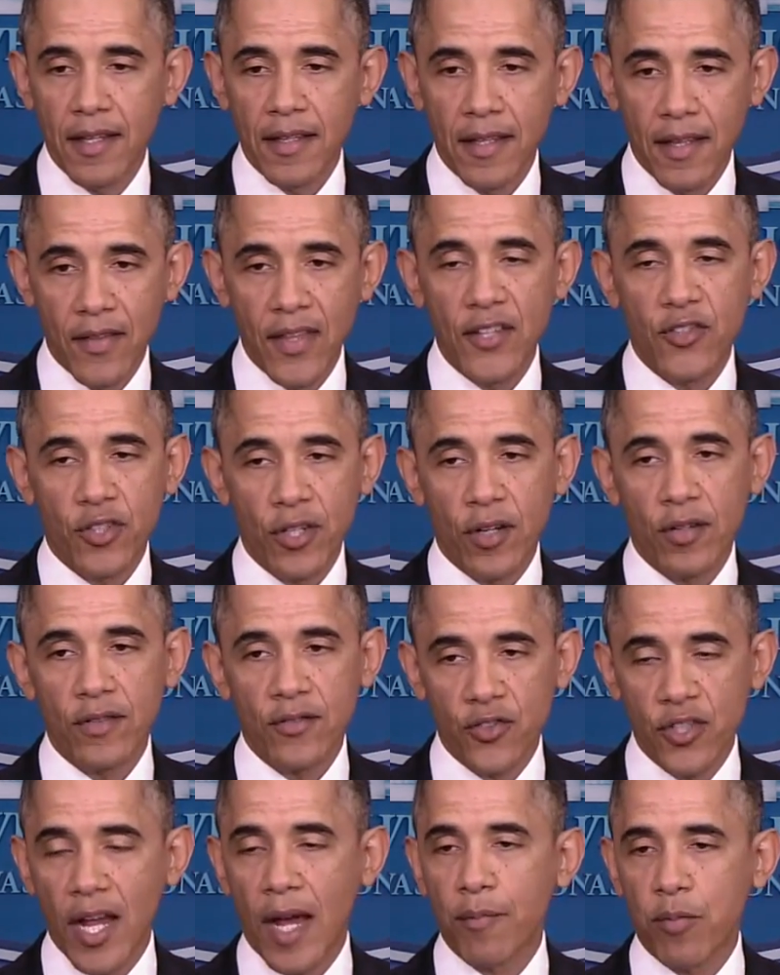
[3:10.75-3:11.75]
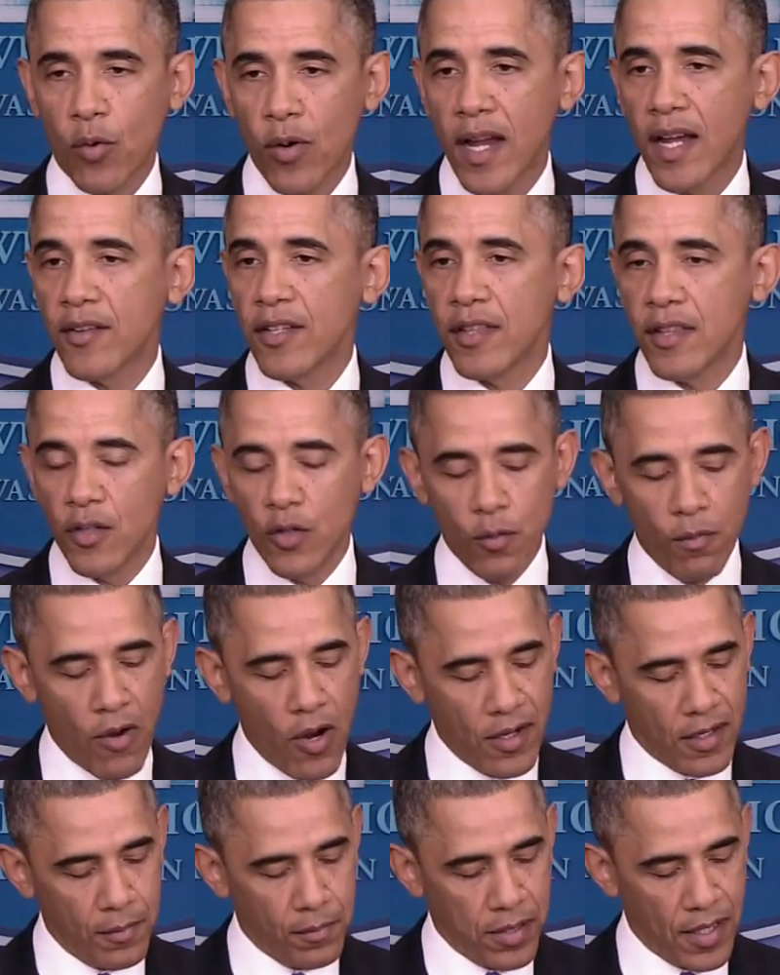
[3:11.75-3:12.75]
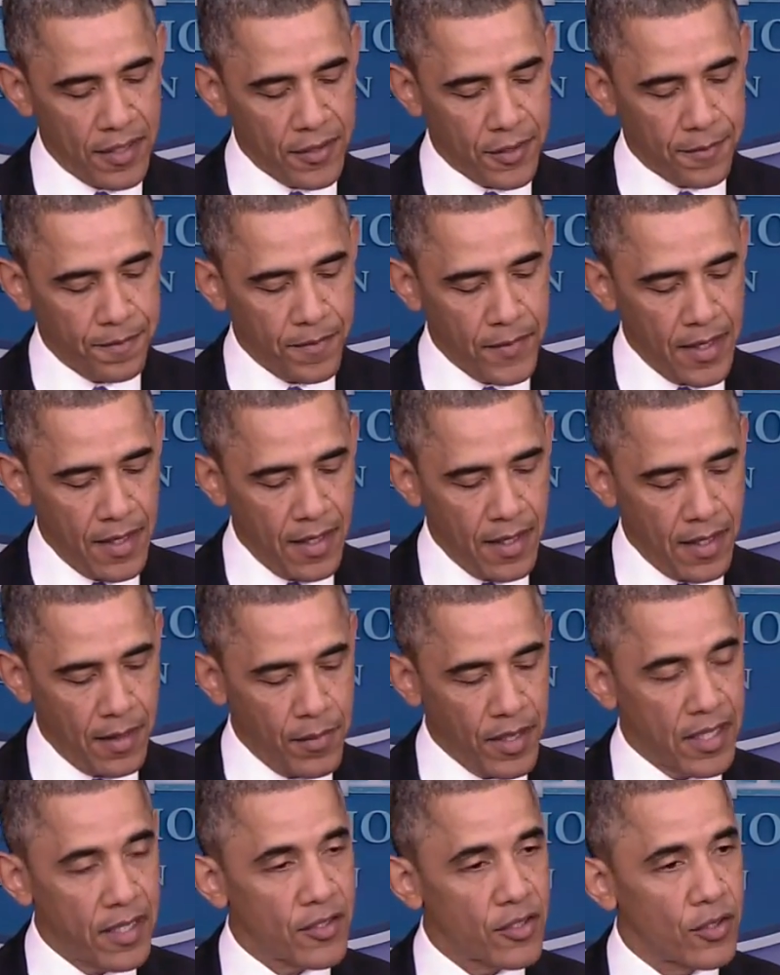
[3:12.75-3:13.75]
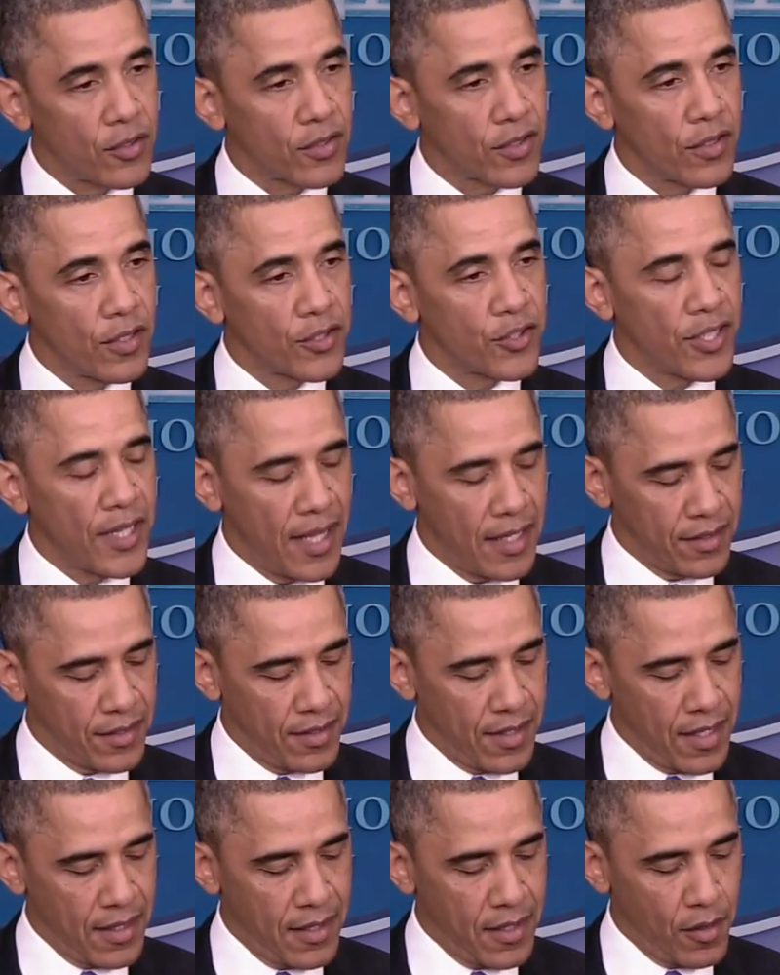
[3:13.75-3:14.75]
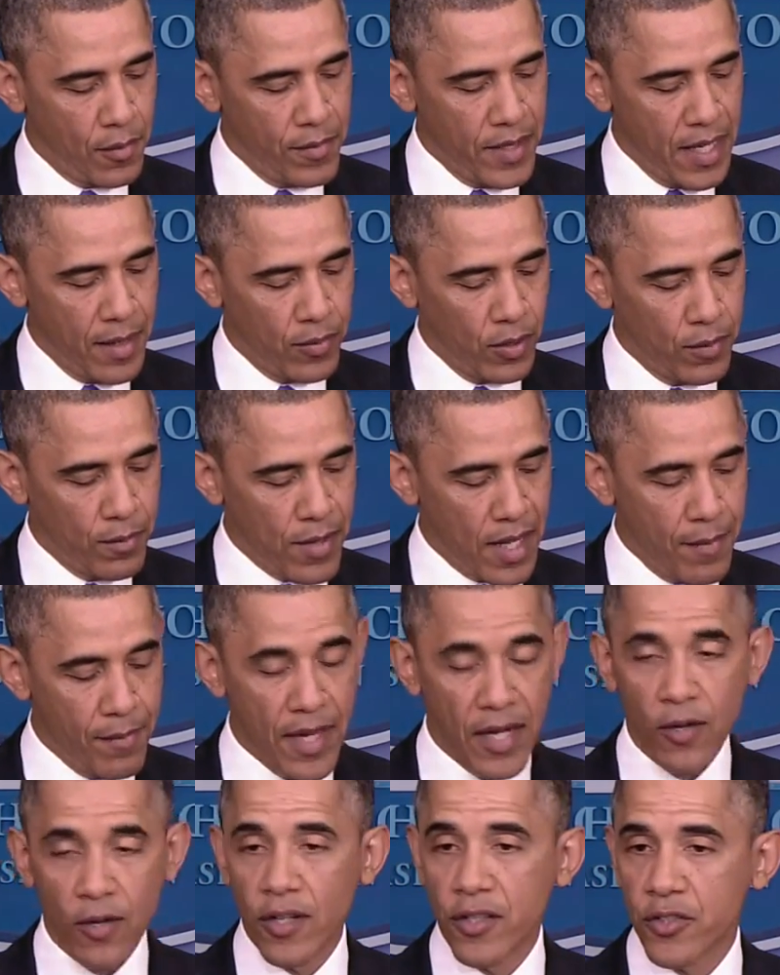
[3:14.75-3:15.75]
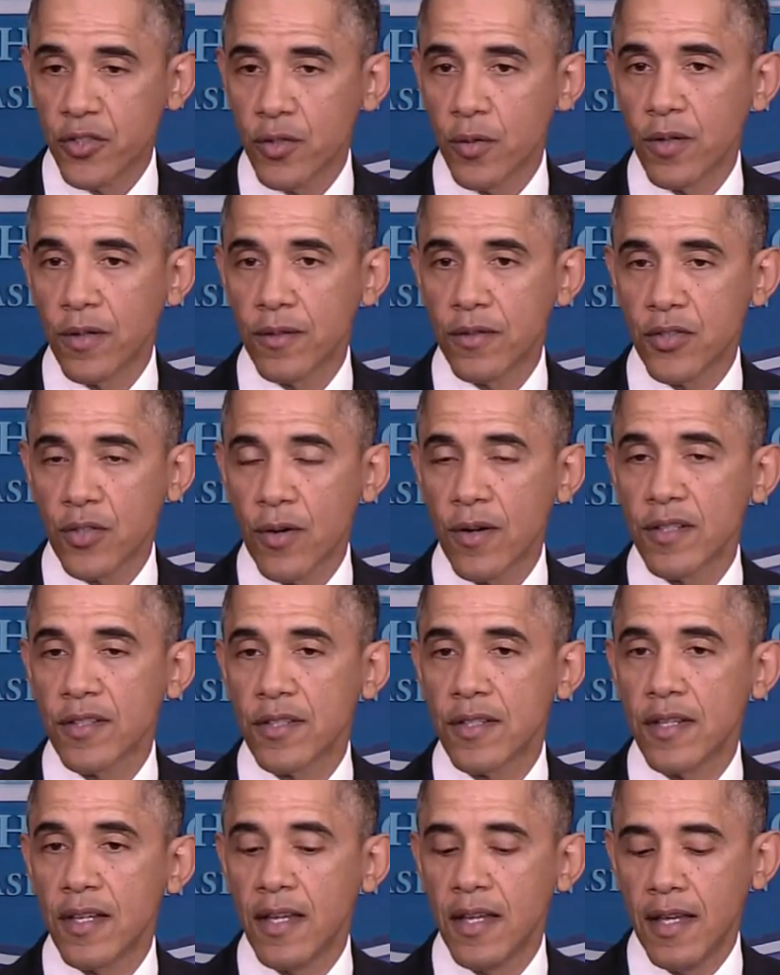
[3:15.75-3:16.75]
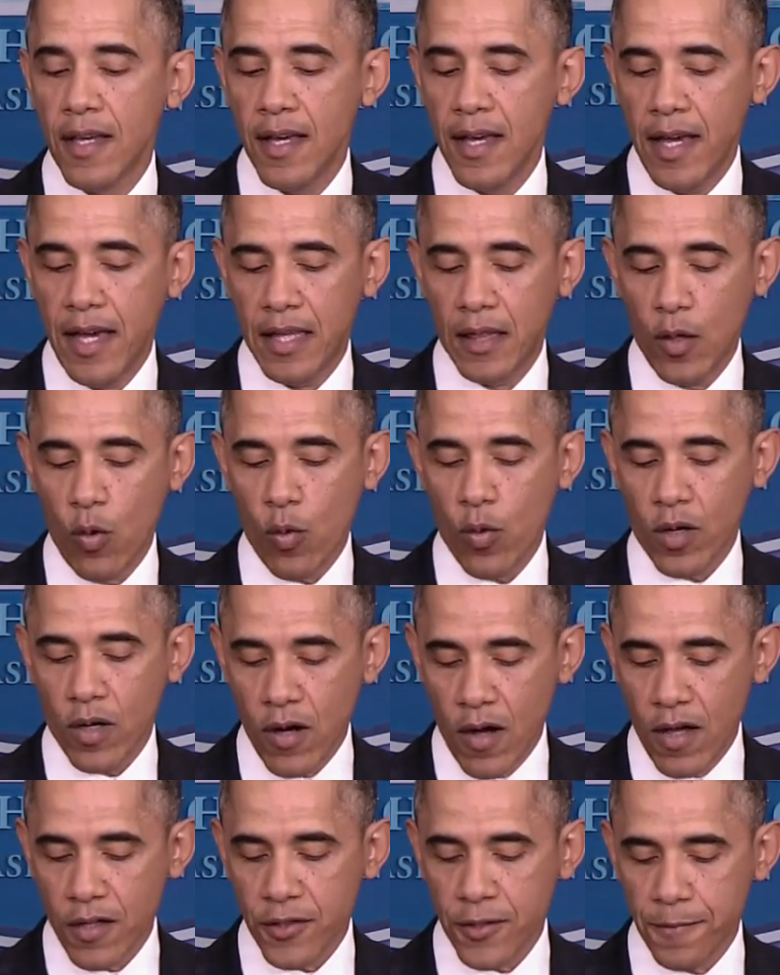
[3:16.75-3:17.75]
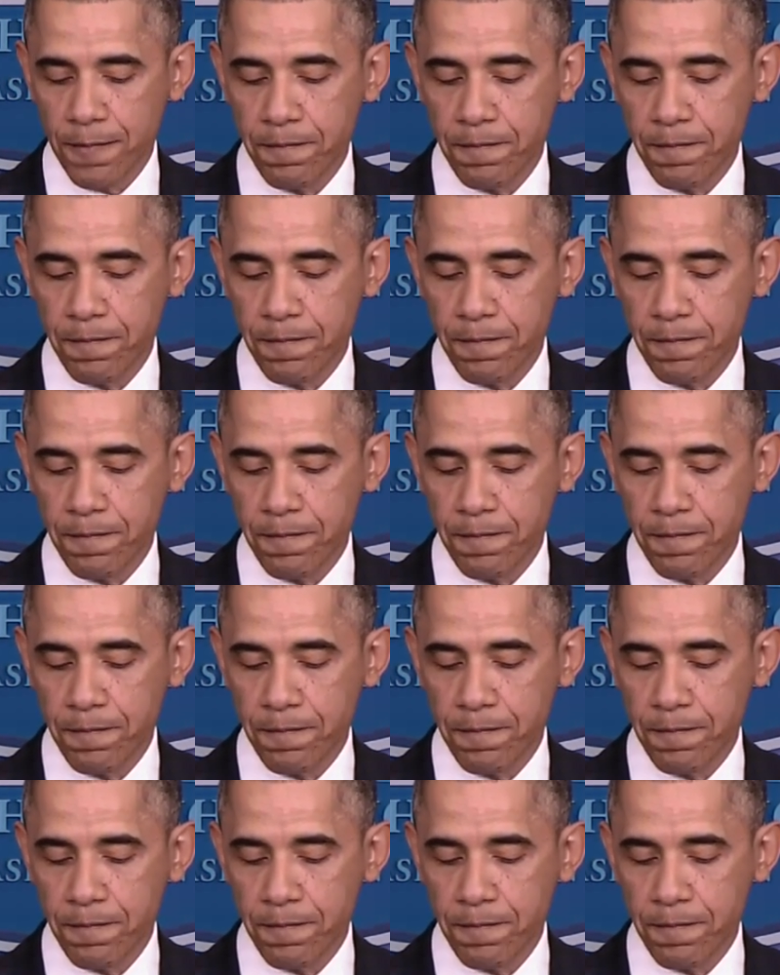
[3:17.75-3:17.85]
that they should shop around in the new marketplace because there's a good chance that they'll be able to buy better insurance at lower cost.